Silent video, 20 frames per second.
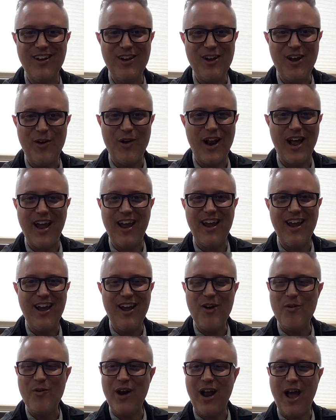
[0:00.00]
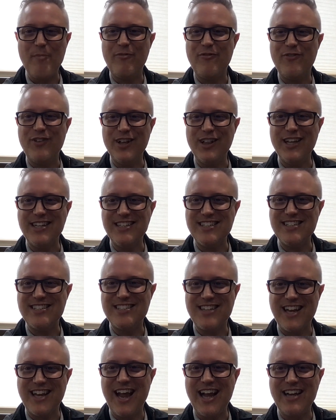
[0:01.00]
When I when I'm feeling
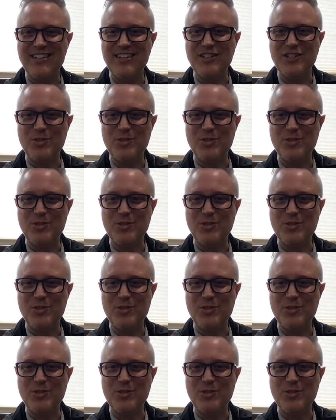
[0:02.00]
disconnected